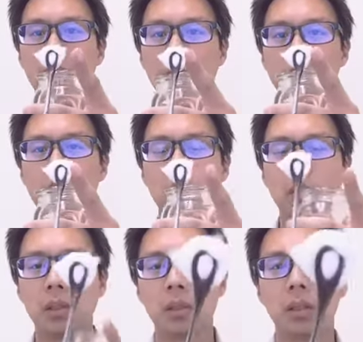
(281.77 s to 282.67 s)

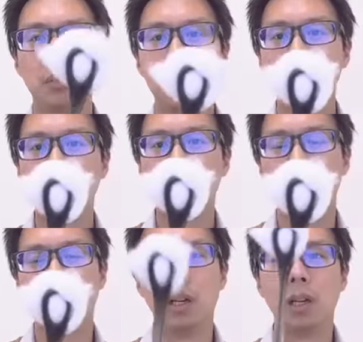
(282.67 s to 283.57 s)
soaked with
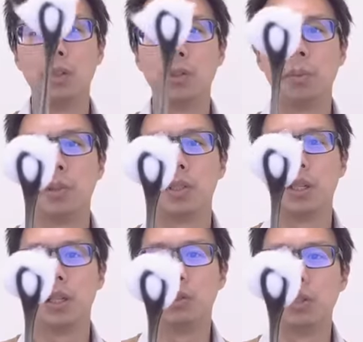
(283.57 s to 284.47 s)

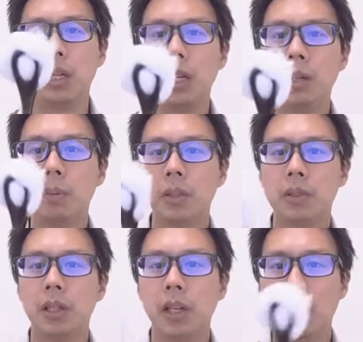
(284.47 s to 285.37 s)
100% or
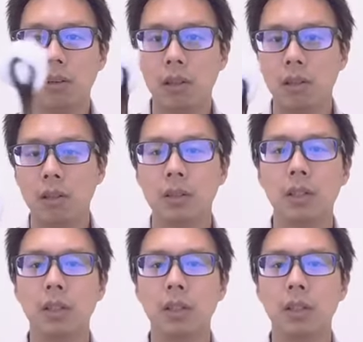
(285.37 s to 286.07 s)
90% alcohol,